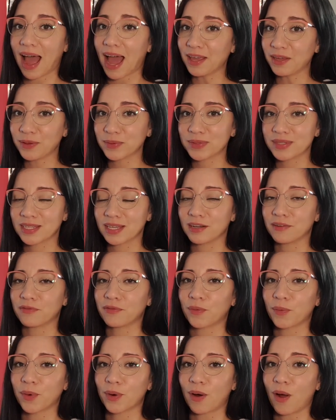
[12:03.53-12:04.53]
I used it
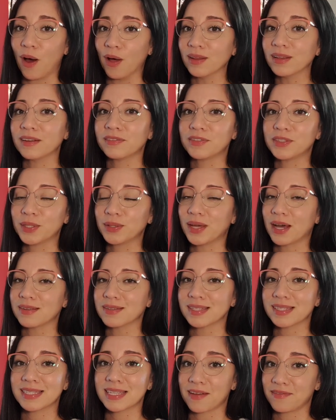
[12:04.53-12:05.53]
for all of two
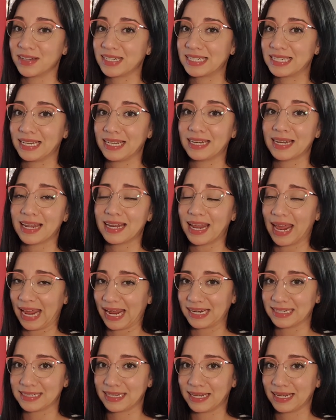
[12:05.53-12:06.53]
thousand seventeen and
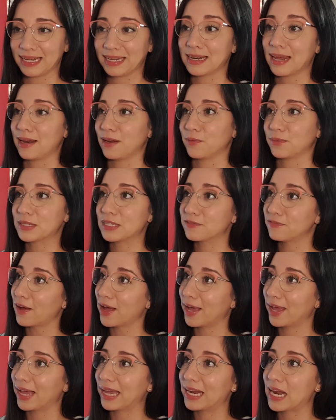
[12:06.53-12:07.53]
eighteen, and it was
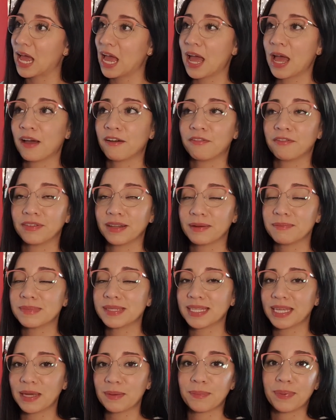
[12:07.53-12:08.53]
fine.
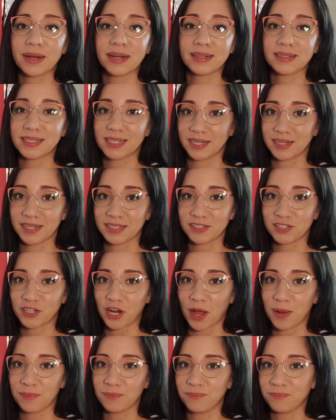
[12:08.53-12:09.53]
Flimsy, but it did its
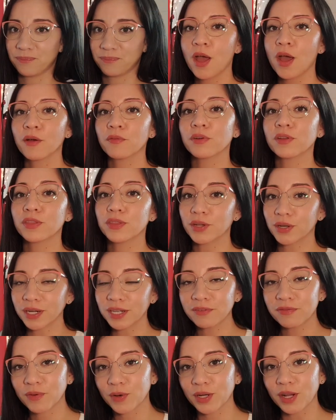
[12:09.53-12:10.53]
job. For
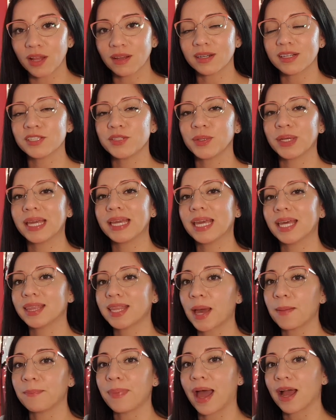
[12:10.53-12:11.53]
thirty-four dollars, you can get
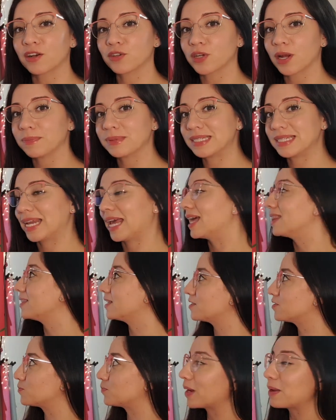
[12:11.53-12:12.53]
that backdrop stand
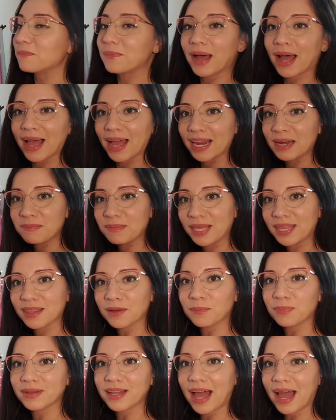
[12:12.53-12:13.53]
that's right behind me, the
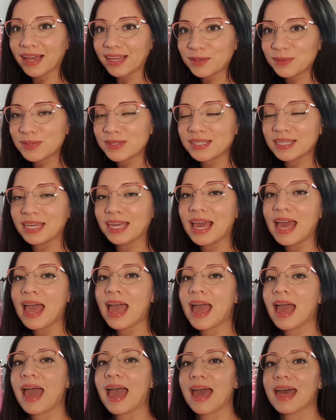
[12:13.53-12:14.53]
black you see,
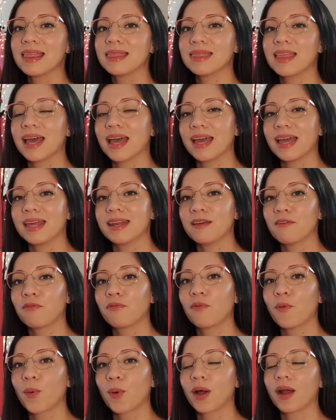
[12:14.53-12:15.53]
and then
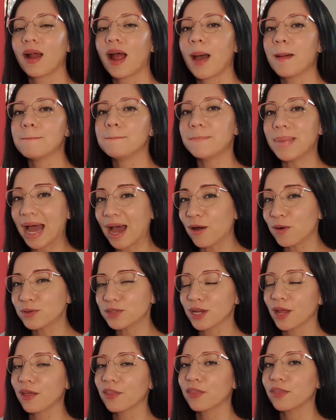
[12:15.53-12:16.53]
for
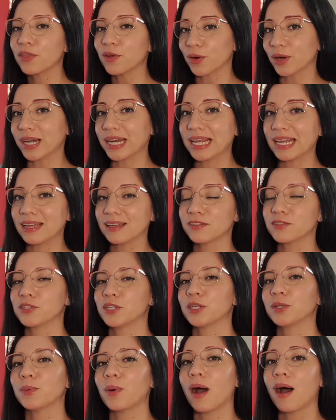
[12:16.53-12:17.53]
about thirty
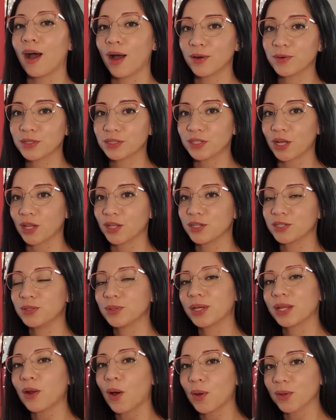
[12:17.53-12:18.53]
to one hundred dollars,
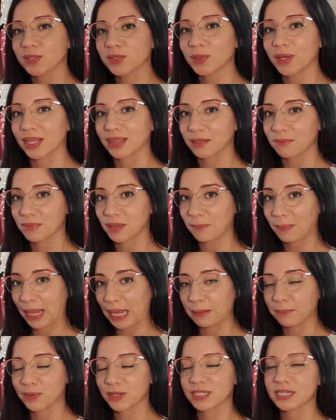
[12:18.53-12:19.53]
you can also get them the
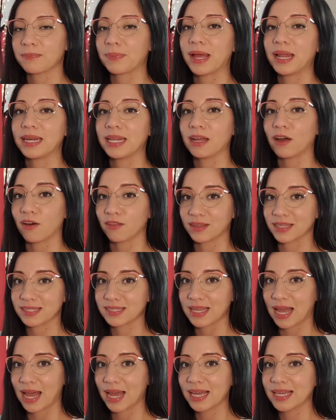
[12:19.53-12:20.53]
paper depending on the
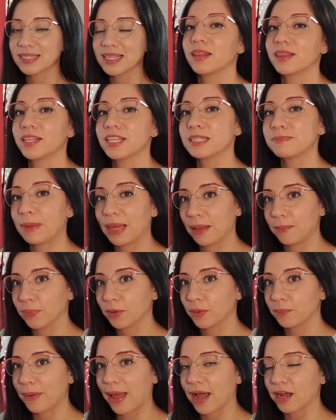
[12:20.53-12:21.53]
size. This
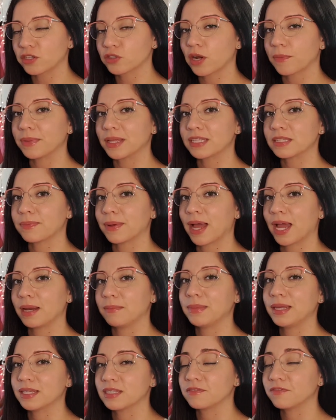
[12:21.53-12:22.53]
paper backdrop that's
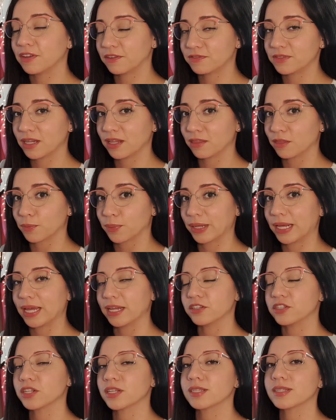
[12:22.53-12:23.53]
behind me is fifty-three
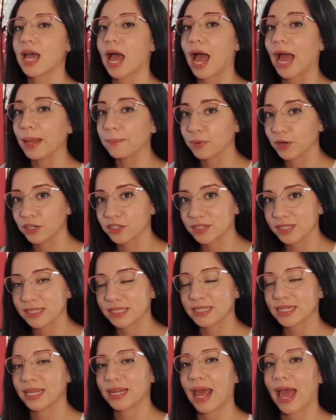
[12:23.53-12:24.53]
inches. I
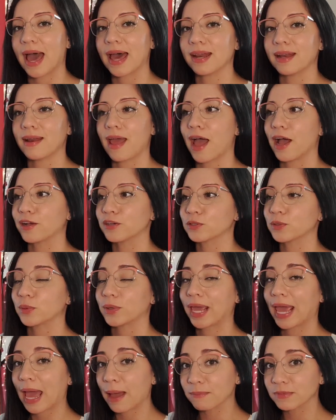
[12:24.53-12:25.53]
purchased it at an actual
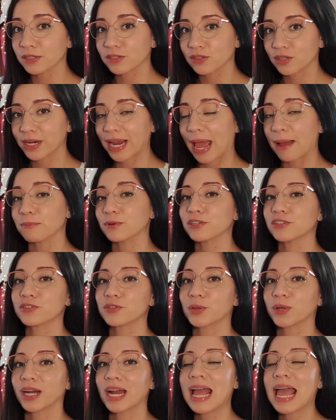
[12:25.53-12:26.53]
camera, camera
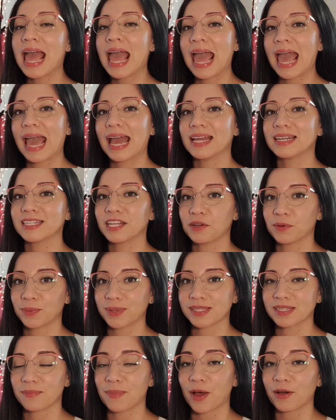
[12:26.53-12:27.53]
store, and it
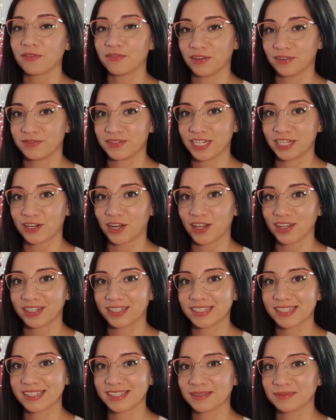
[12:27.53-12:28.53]
was about fifty
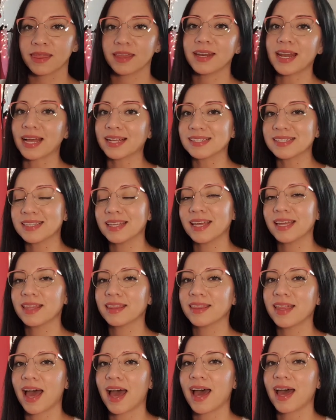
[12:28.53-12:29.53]
dollars. The next
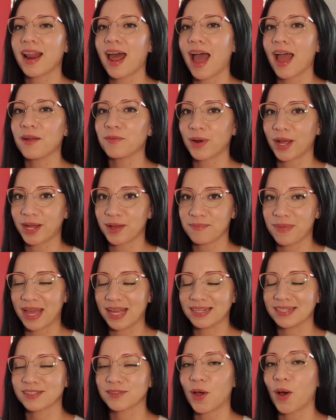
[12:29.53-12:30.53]
thing that I
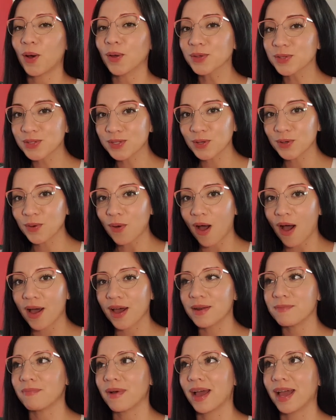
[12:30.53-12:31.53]
recommend is also
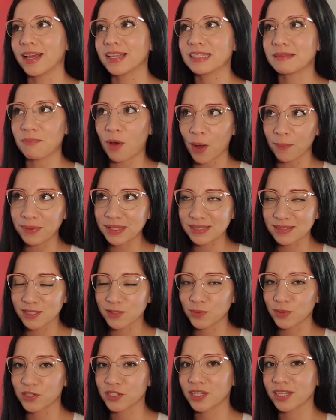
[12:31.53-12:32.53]
on my small
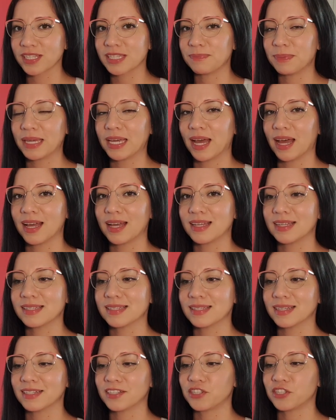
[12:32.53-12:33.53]
business wish list,
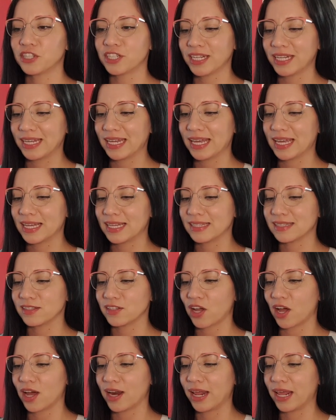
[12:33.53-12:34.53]
because she is
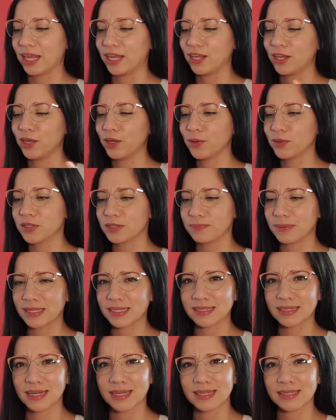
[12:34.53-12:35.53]
not a huge
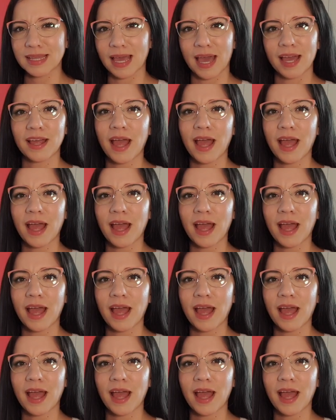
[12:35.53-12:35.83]
business.